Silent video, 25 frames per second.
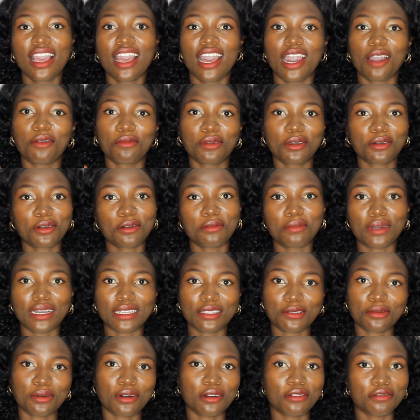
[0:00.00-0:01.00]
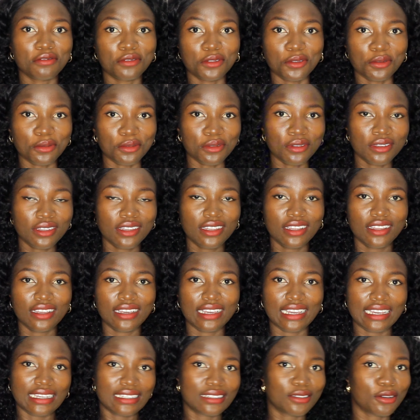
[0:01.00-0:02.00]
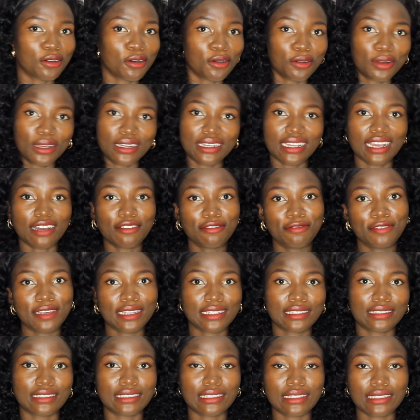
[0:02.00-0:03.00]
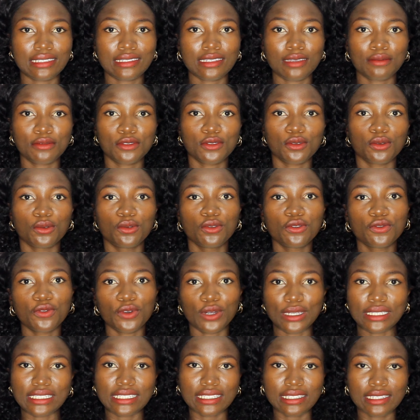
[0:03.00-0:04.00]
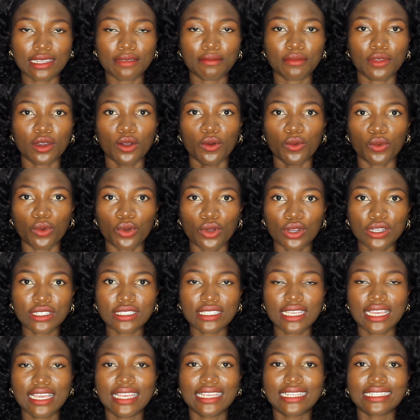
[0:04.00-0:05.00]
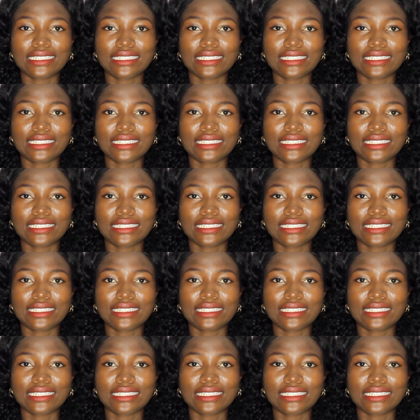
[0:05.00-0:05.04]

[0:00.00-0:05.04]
and wake up by 12 noon. It already affects the system. So look for a system that works.